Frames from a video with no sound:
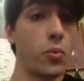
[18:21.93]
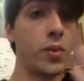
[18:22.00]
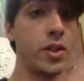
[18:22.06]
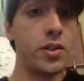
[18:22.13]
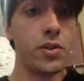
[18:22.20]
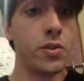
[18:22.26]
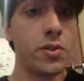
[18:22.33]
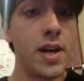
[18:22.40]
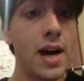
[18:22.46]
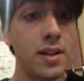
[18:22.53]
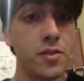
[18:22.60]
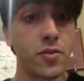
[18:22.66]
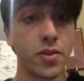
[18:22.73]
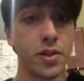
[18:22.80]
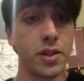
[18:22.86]
we do
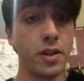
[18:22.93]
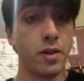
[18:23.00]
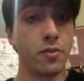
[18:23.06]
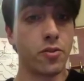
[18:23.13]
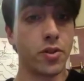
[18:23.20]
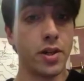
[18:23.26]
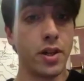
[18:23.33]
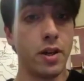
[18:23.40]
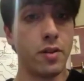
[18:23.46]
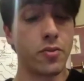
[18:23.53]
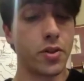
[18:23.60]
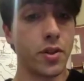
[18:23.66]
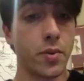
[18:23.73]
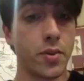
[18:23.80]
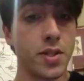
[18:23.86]
that for
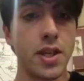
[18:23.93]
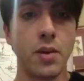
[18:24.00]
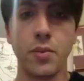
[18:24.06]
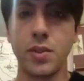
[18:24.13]
the rosé.